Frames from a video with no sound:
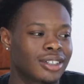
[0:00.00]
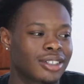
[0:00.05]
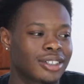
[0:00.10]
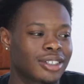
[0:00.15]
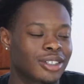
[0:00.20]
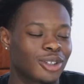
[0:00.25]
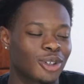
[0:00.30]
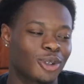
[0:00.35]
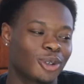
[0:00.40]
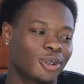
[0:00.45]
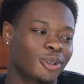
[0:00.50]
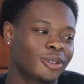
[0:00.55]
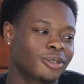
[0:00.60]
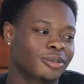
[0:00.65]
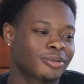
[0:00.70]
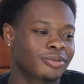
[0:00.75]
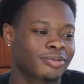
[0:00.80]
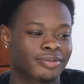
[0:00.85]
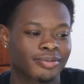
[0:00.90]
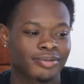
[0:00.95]
So,
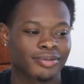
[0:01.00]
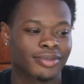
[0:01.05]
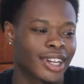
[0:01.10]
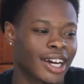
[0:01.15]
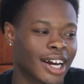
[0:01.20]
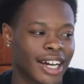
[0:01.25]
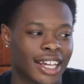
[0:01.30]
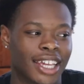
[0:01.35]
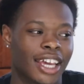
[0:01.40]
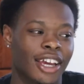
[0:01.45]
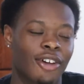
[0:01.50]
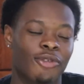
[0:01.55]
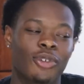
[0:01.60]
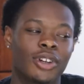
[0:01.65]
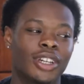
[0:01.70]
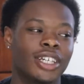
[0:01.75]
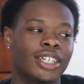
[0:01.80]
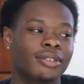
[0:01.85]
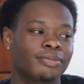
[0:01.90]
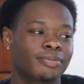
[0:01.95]
I can't
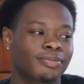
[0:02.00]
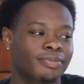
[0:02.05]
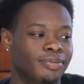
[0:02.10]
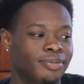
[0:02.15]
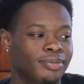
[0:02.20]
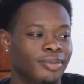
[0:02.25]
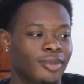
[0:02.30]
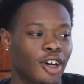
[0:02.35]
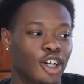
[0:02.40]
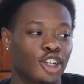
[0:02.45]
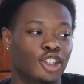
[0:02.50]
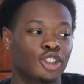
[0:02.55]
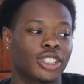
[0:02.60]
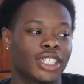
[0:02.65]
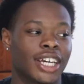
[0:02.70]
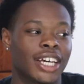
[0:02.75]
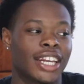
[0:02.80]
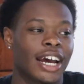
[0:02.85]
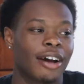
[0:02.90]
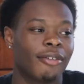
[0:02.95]
really
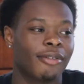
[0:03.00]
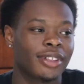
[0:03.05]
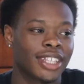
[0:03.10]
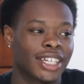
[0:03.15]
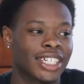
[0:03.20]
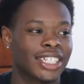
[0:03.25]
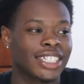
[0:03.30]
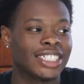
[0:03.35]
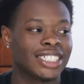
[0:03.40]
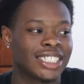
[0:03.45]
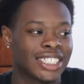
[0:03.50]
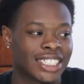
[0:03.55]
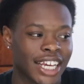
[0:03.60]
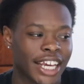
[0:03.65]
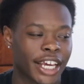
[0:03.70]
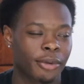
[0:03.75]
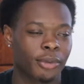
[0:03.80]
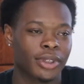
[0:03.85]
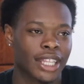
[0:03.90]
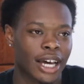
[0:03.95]
understand everything he's
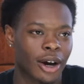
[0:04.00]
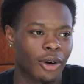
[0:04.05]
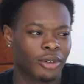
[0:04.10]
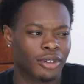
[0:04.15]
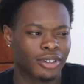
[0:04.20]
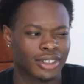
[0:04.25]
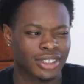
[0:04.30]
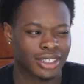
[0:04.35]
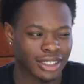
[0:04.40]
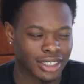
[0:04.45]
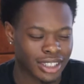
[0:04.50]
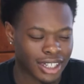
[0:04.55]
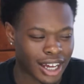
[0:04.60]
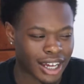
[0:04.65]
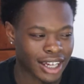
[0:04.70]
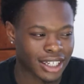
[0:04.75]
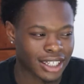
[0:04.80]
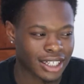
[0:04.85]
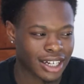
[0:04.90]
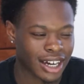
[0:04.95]
saying without,
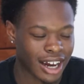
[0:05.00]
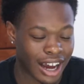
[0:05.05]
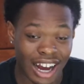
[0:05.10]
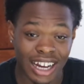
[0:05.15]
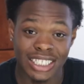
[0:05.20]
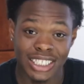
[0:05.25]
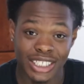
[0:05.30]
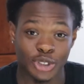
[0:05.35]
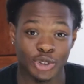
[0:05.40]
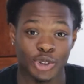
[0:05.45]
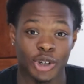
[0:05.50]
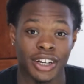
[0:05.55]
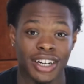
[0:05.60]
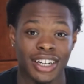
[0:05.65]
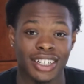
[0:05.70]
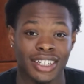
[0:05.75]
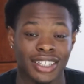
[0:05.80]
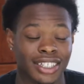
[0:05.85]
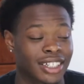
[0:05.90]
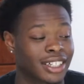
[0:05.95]
like,
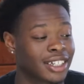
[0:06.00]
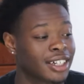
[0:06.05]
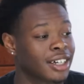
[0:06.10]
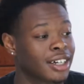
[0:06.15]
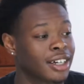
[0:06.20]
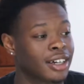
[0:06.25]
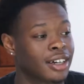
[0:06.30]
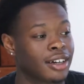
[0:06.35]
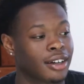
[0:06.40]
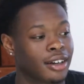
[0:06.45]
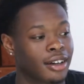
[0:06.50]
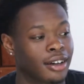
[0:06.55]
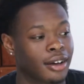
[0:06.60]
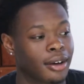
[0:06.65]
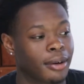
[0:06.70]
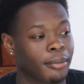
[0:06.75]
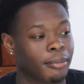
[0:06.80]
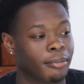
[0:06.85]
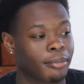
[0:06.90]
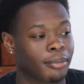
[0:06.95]
concentrating.
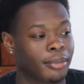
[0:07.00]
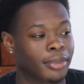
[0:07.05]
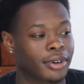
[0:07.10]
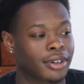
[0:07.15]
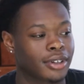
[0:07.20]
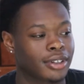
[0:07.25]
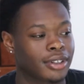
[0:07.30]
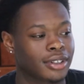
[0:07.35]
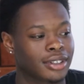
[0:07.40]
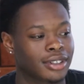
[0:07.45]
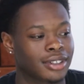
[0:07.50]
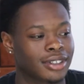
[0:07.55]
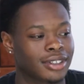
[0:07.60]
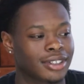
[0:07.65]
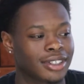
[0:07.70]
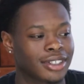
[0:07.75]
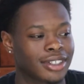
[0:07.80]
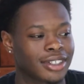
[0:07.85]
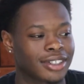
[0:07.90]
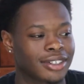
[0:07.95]
But
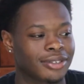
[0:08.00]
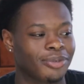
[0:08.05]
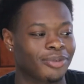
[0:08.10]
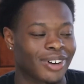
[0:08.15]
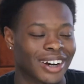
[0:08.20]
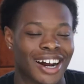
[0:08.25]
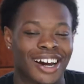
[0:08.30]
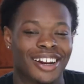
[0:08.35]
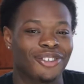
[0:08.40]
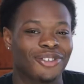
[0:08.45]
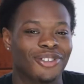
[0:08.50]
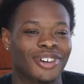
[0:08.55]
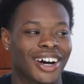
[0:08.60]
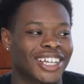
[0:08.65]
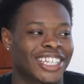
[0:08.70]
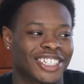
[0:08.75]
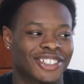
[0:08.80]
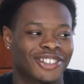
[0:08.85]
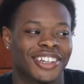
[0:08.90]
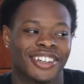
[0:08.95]
when I do
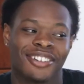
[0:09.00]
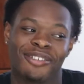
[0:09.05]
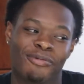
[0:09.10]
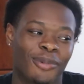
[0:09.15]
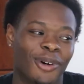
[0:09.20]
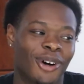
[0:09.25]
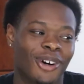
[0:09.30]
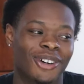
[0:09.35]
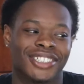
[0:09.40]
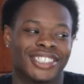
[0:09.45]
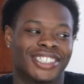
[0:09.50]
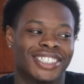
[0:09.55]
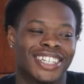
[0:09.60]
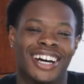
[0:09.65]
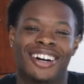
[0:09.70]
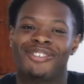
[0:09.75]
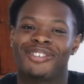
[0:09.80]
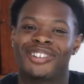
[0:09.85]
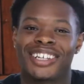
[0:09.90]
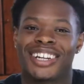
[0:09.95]
concentrate the bars, it's
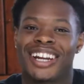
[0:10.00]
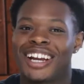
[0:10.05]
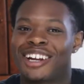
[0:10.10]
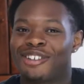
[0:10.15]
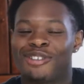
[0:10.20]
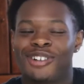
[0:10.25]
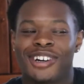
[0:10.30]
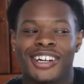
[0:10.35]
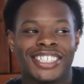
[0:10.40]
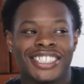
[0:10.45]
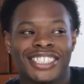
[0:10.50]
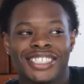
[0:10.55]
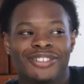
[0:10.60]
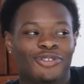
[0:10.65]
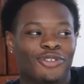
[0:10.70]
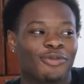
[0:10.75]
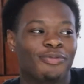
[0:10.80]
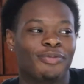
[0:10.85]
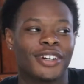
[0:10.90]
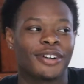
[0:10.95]
not really that crazy
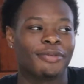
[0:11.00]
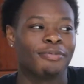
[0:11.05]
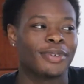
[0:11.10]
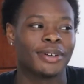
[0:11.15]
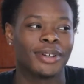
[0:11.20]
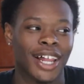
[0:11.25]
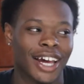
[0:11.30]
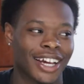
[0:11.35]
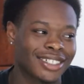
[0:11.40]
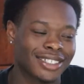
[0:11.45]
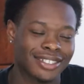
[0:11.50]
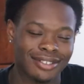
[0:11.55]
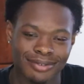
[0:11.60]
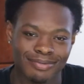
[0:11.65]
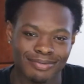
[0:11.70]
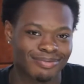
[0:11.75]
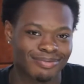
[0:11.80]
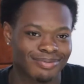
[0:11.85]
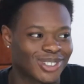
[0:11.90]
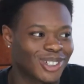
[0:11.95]
for me to be like
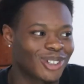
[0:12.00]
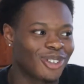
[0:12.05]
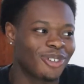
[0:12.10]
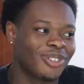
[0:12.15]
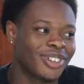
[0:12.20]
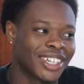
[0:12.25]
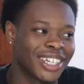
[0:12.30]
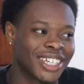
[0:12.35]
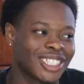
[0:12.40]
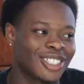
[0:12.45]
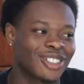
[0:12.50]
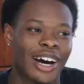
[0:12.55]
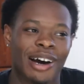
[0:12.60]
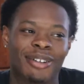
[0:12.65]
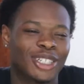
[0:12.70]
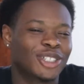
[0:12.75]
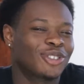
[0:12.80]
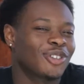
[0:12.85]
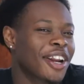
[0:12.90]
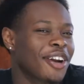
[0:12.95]
tuned in. So
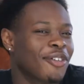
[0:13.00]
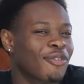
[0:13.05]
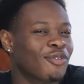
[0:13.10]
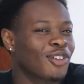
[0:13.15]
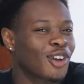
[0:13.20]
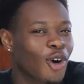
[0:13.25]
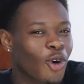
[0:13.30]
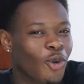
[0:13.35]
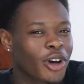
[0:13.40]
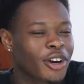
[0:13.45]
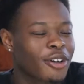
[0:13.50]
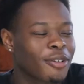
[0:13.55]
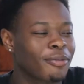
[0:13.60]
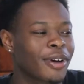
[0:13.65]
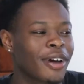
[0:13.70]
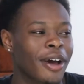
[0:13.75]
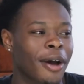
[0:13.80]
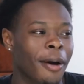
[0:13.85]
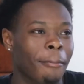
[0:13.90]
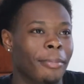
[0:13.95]
I'm just trying to flow with them,
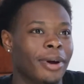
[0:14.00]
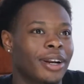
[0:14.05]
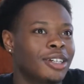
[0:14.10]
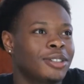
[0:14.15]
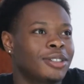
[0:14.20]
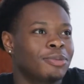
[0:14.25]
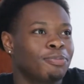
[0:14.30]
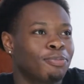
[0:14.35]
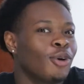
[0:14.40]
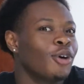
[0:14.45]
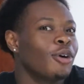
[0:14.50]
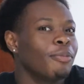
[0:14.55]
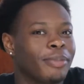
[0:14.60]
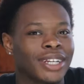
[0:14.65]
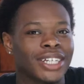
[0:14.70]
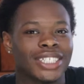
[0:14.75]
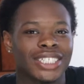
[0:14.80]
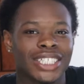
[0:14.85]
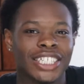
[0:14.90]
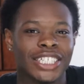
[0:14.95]
but it's putting
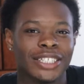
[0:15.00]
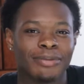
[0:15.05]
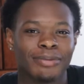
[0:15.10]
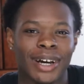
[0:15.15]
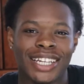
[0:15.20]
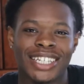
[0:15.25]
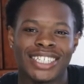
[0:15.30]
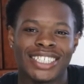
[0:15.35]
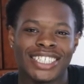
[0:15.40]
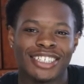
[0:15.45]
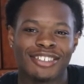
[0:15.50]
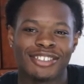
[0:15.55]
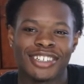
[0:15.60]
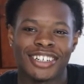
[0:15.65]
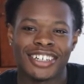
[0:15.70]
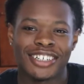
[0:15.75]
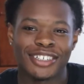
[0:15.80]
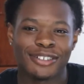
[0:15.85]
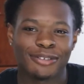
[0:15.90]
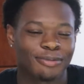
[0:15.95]
me to sleep at the same
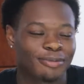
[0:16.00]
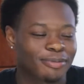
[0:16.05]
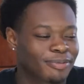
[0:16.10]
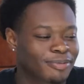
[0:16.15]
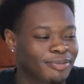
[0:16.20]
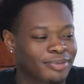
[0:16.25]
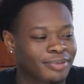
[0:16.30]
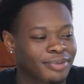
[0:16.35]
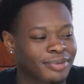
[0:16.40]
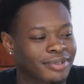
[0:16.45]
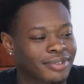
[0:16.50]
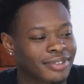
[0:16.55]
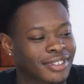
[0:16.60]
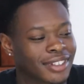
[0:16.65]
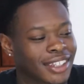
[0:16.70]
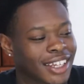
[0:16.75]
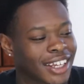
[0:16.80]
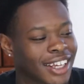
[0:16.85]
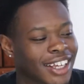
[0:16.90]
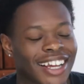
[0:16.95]
time.
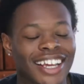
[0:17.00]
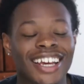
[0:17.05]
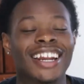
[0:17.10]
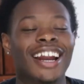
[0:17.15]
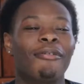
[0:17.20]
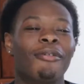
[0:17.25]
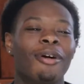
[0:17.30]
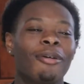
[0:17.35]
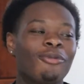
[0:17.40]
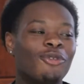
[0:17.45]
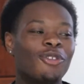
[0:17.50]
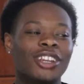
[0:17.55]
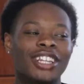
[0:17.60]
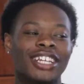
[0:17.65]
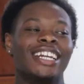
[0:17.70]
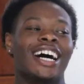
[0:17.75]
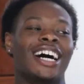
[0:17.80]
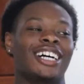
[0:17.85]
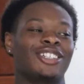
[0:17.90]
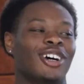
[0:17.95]
And again, I'm
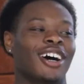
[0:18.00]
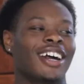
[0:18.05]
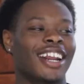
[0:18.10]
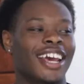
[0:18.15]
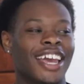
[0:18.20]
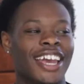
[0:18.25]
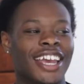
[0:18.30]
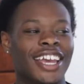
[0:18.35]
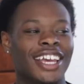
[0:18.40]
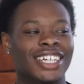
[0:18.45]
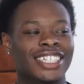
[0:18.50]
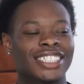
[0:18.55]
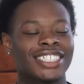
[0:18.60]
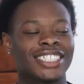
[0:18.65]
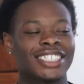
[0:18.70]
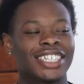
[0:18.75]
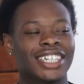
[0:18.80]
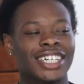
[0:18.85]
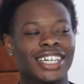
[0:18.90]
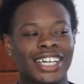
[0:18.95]
really not trying to hate. It's
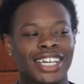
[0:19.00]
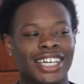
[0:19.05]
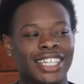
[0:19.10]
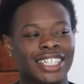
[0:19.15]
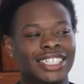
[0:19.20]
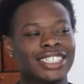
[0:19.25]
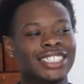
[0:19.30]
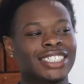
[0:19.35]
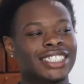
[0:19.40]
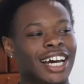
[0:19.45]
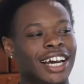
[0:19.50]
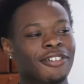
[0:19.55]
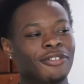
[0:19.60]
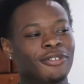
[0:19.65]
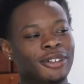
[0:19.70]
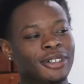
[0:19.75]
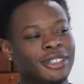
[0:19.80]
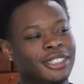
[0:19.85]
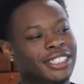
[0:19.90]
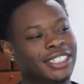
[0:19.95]
just these
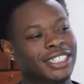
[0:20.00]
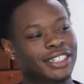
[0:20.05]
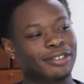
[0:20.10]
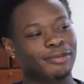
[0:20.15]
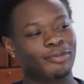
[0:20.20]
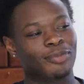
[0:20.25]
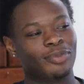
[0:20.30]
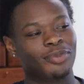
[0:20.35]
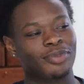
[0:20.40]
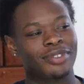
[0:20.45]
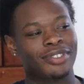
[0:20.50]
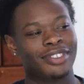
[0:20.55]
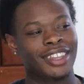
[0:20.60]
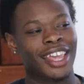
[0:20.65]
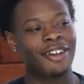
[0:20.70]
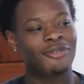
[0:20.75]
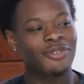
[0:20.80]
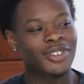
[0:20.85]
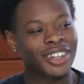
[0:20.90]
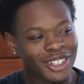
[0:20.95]
ciphers,
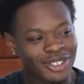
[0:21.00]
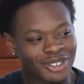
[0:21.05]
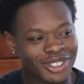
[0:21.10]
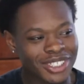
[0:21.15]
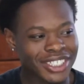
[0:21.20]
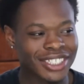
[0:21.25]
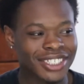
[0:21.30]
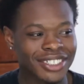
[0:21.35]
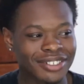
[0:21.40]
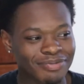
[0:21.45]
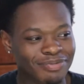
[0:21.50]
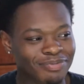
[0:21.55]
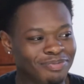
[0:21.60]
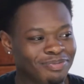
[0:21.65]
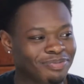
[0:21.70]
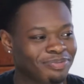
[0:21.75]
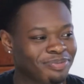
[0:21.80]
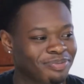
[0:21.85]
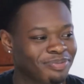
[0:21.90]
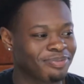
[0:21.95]
they really used to
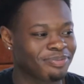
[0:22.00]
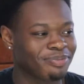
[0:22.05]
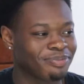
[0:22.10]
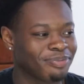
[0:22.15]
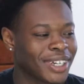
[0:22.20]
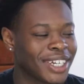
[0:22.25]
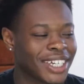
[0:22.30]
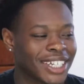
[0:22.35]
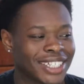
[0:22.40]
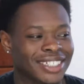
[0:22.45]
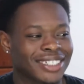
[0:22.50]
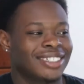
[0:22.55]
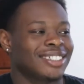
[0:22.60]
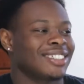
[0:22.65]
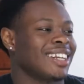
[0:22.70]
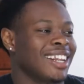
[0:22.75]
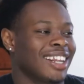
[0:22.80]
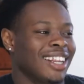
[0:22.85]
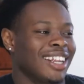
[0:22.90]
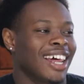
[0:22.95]
be
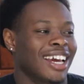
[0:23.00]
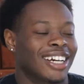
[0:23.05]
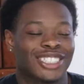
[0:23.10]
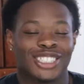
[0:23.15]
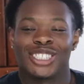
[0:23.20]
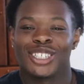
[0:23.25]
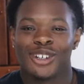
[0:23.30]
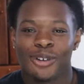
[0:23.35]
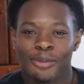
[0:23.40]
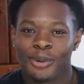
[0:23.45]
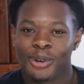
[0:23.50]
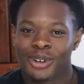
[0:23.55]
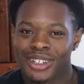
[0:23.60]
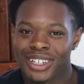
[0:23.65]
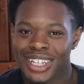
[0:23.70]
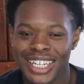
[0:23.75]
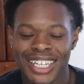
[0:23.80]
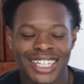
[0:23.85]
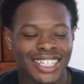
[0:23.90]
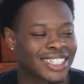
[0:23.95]
like super
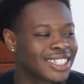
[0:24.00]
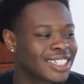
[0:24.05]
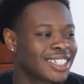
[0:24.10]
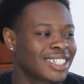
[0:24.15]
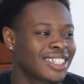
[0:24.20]
lit,